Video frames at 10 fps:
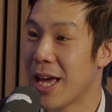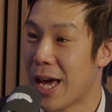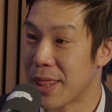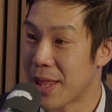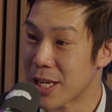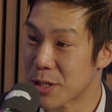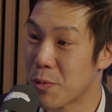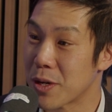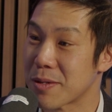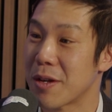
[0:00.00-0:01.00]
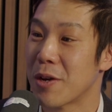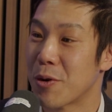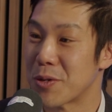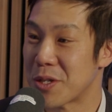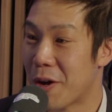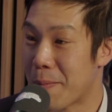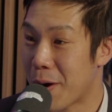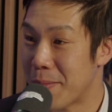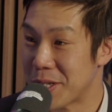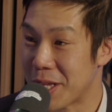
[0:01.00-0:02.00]
And that's what's causing a lot of
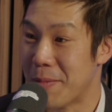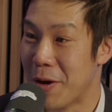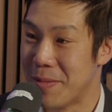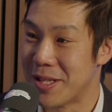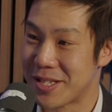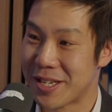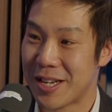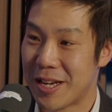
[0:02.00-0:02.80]
promise at the moment.